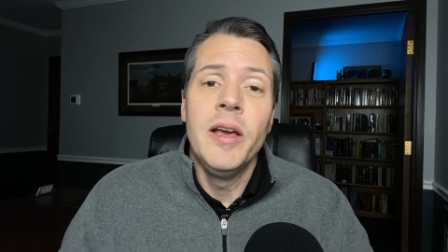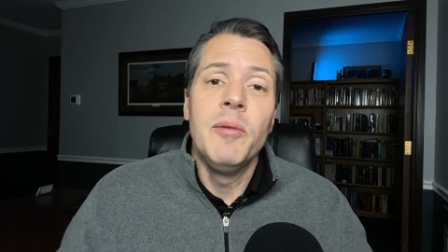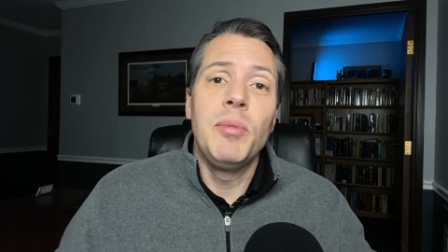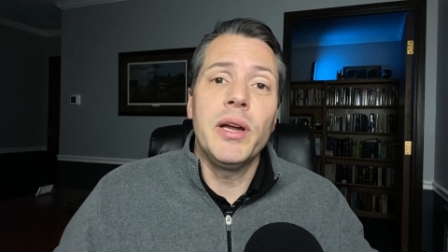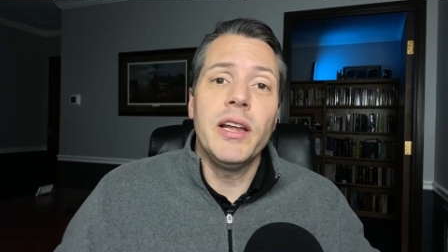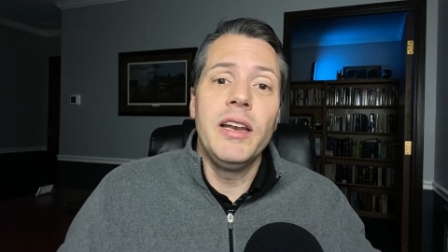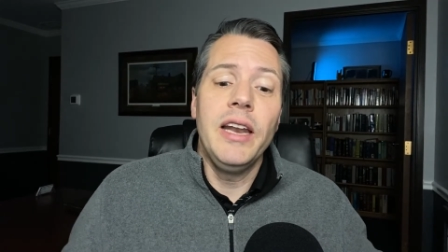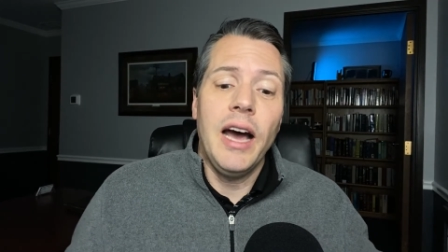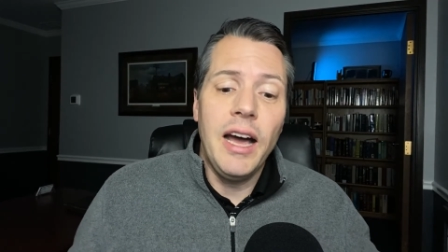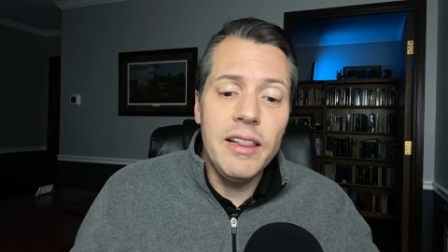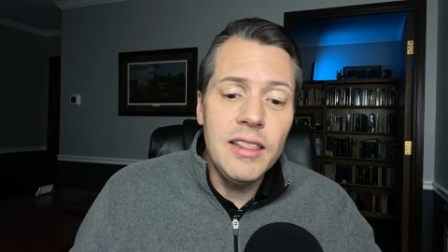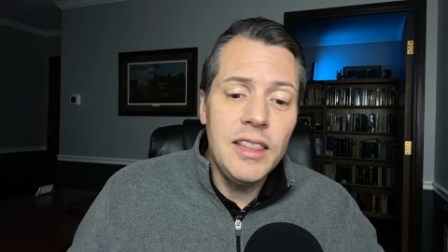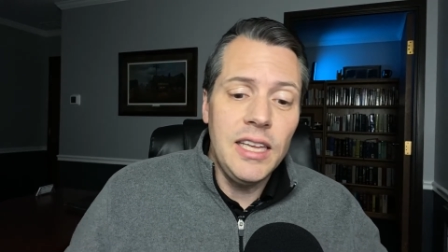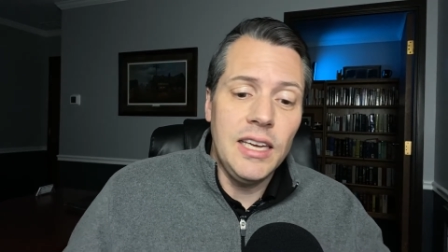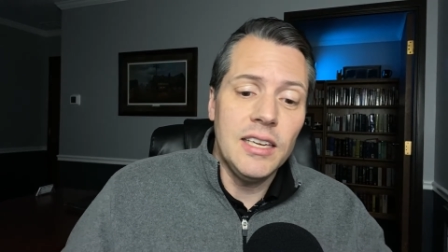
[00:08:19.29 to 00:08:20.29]
But a
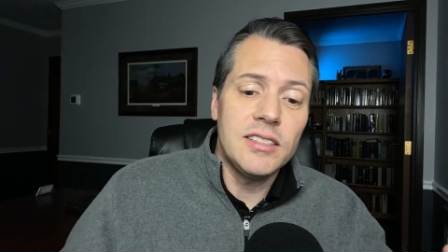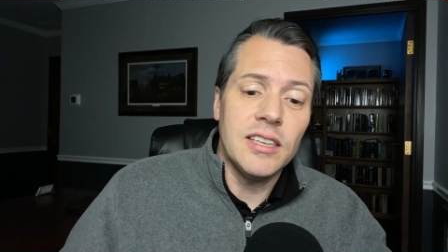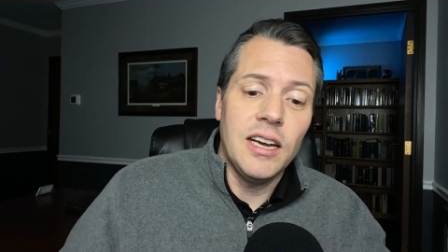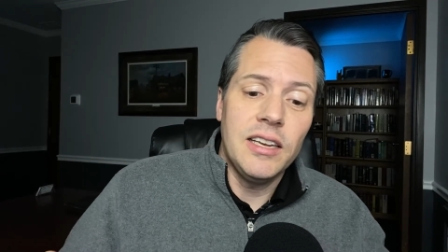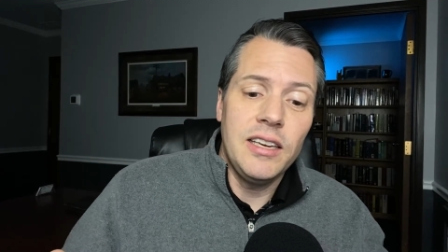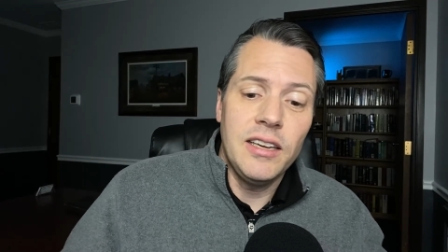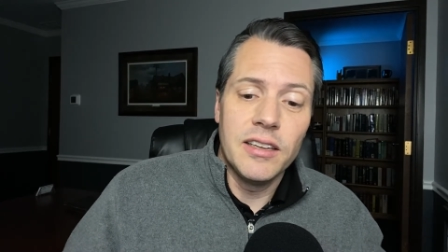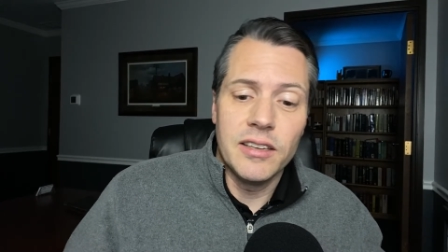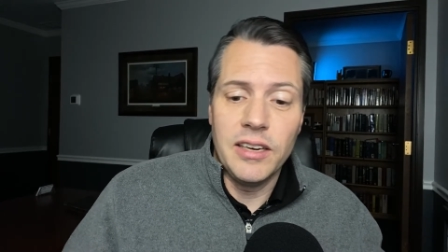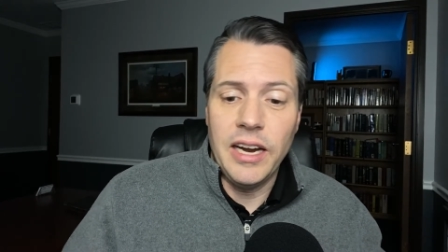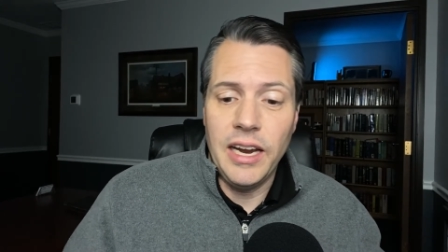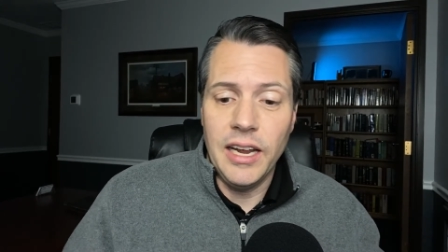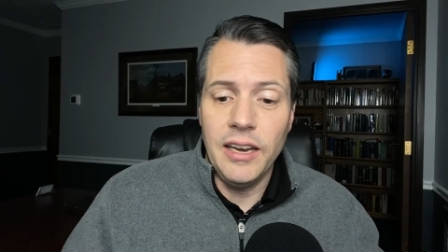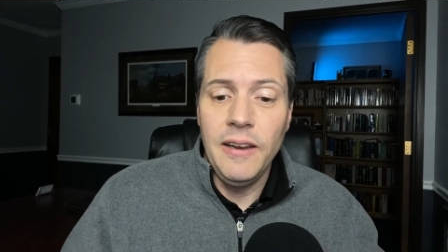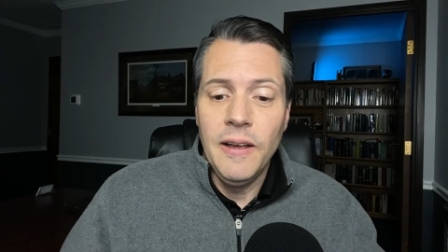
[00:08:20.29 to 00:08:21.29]
non-theist, on the other
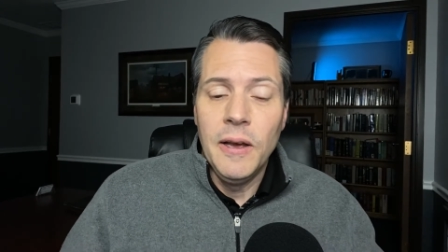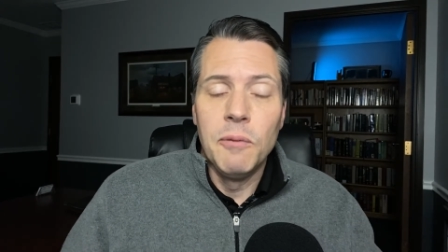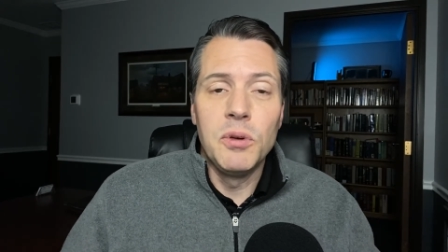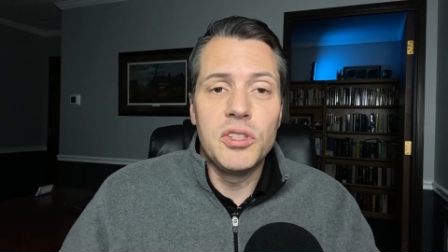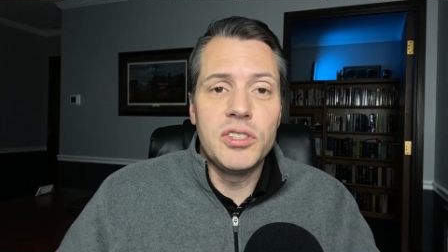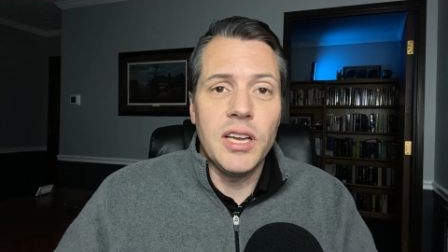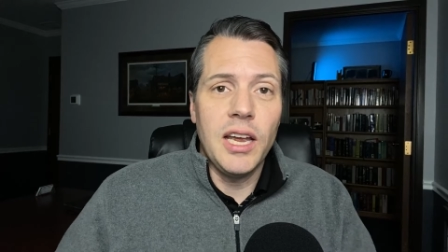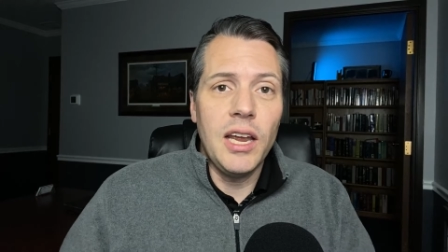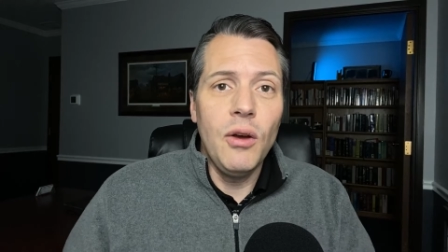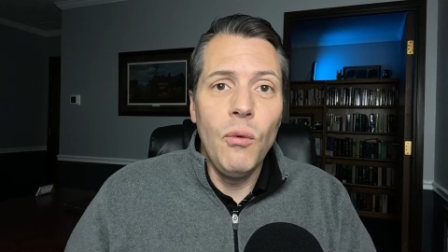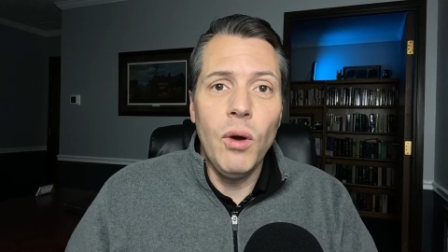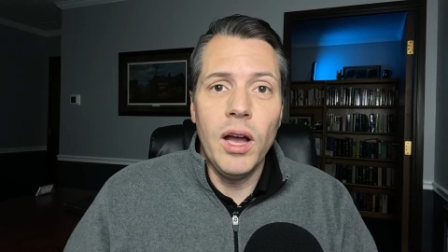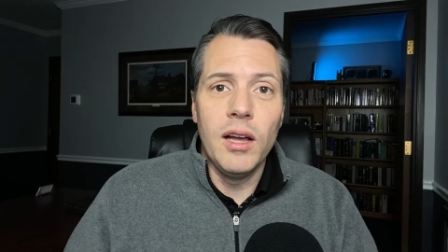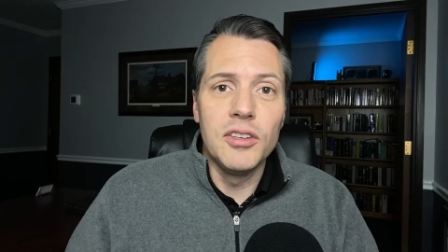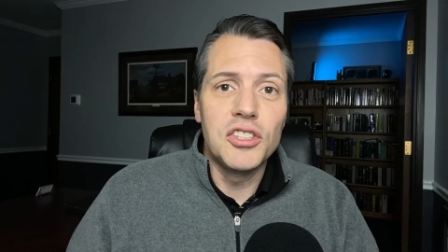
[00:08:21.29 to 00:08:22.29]
hand, will say,
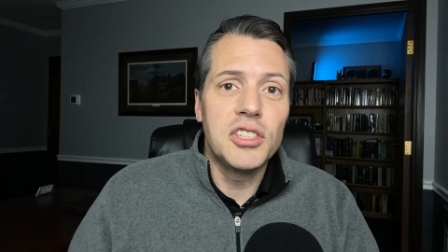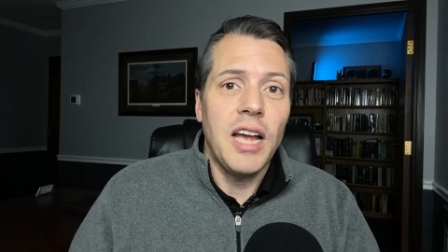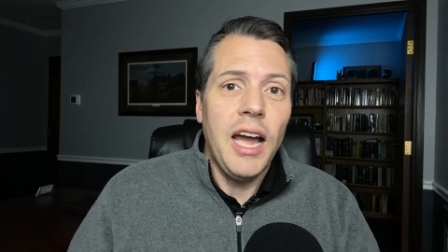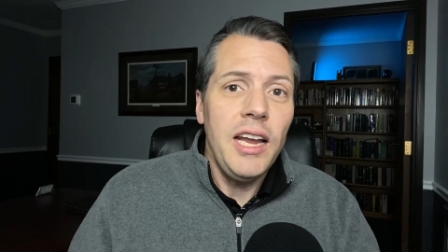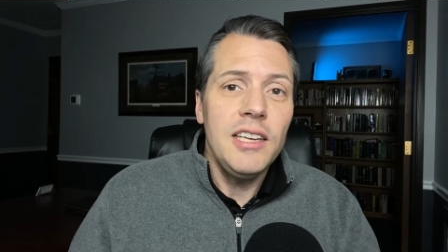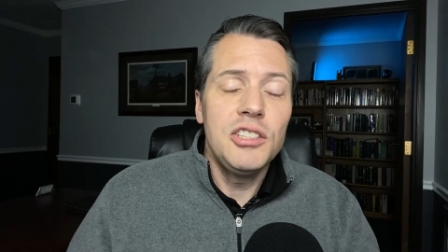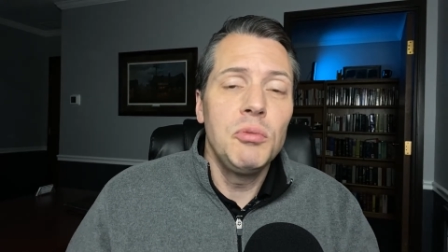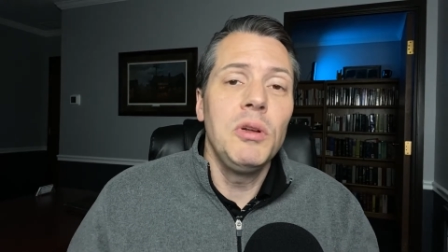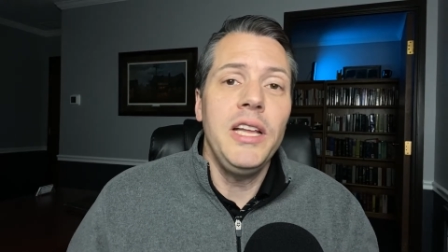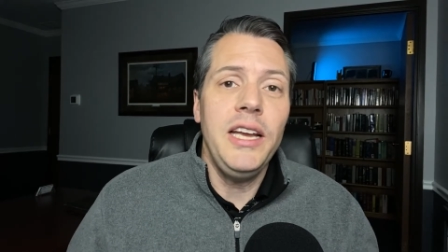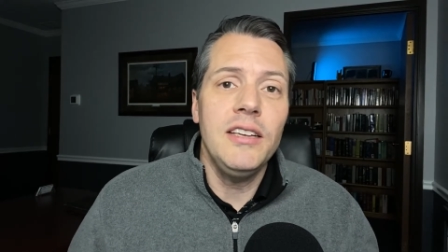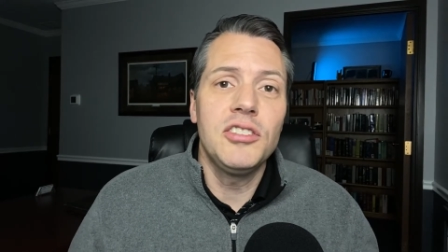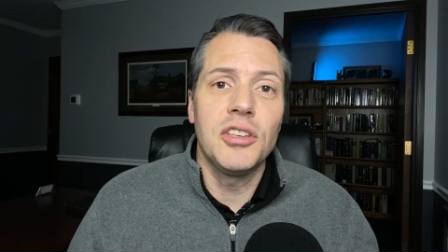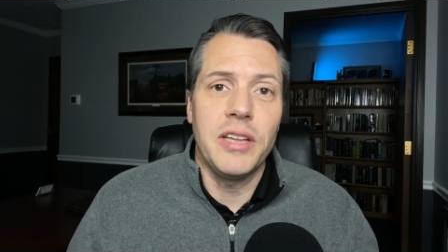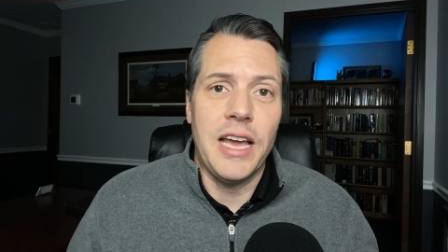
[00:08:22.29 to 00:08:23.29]
well, science will
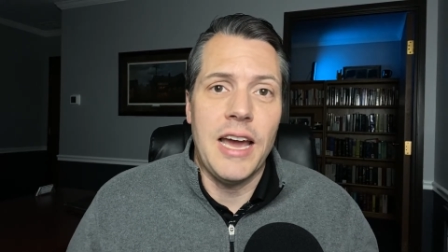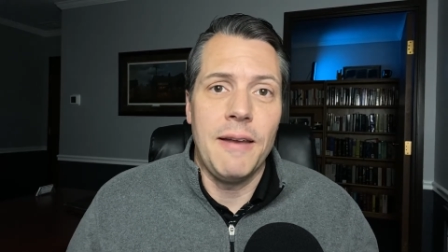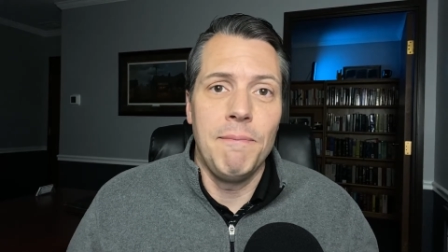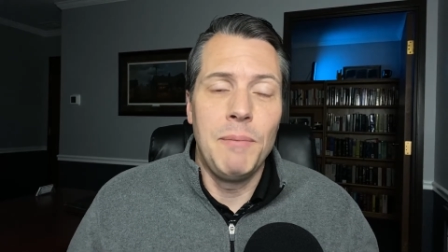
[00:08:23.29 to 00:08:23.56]
answer that.